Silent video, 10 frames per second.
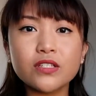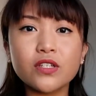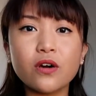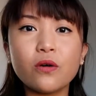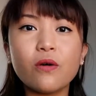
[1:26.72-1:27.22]

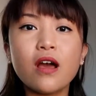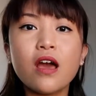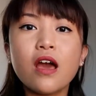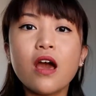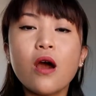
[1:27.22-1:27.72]
So,
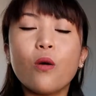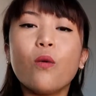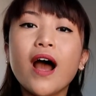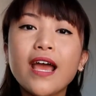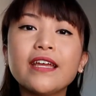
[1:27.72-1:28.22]

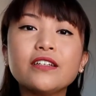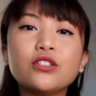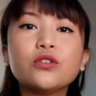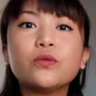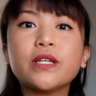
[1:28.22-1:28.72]
why
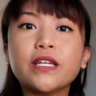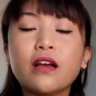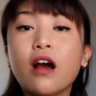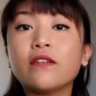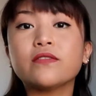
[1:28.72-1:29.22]
do
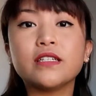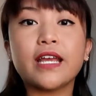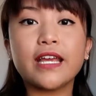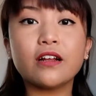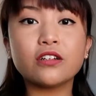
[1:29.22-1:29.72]
we often
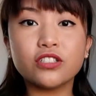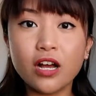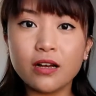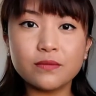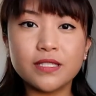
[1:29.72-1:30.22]
hate our
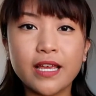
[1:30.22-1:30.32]
jobs?